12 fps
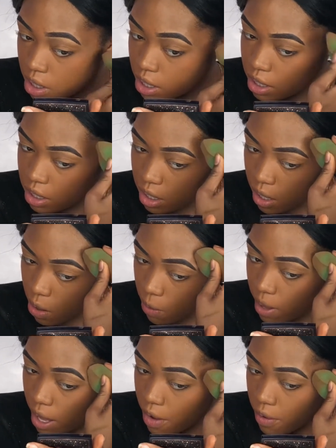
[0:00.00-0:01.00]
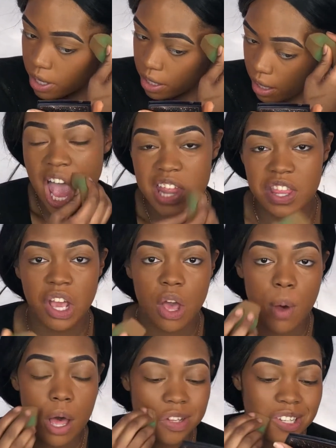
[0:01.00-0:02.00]
and then go out and then
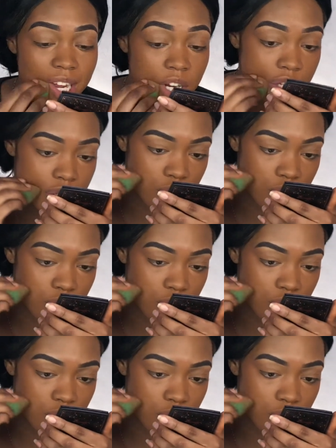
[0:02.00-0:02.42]
go outside of the